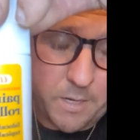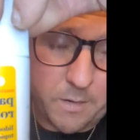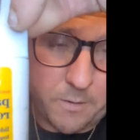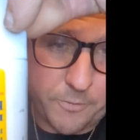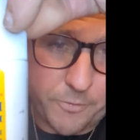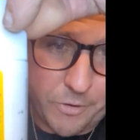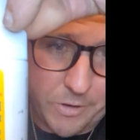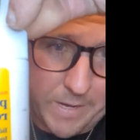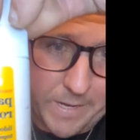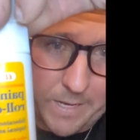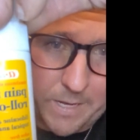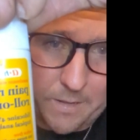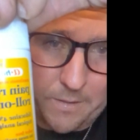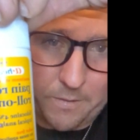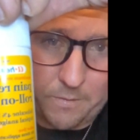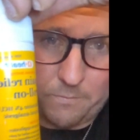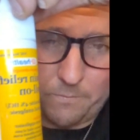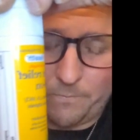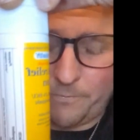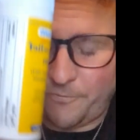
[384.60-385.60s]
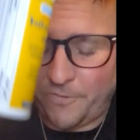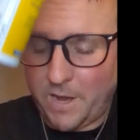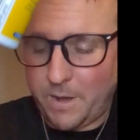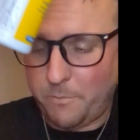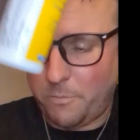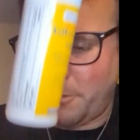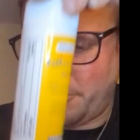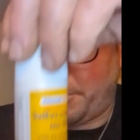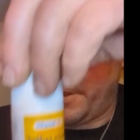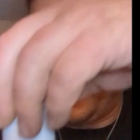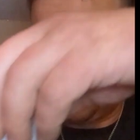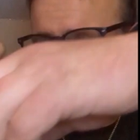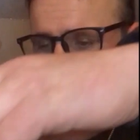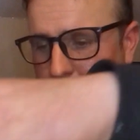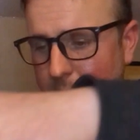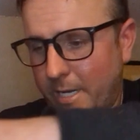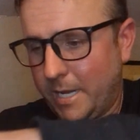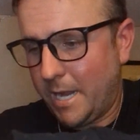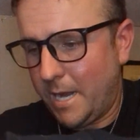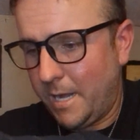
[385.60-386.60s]
Try to get 5%
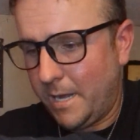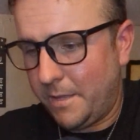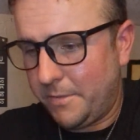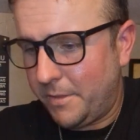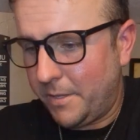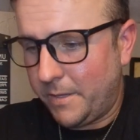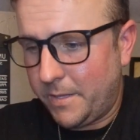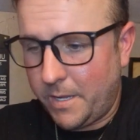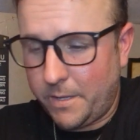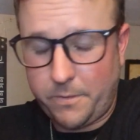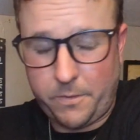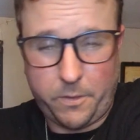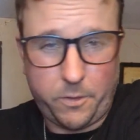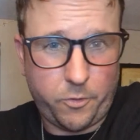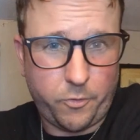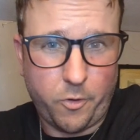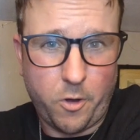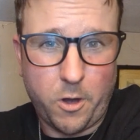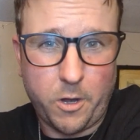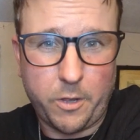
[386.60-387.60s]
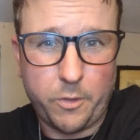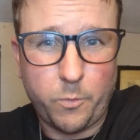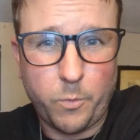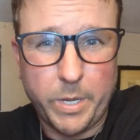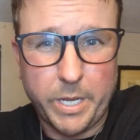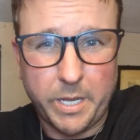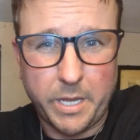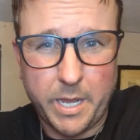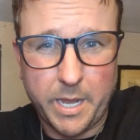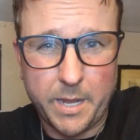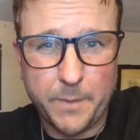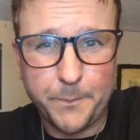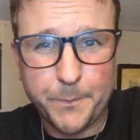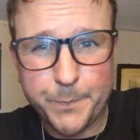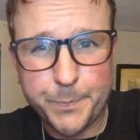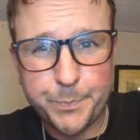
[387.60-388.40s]
lidocaine. I think that's the strongest we can get.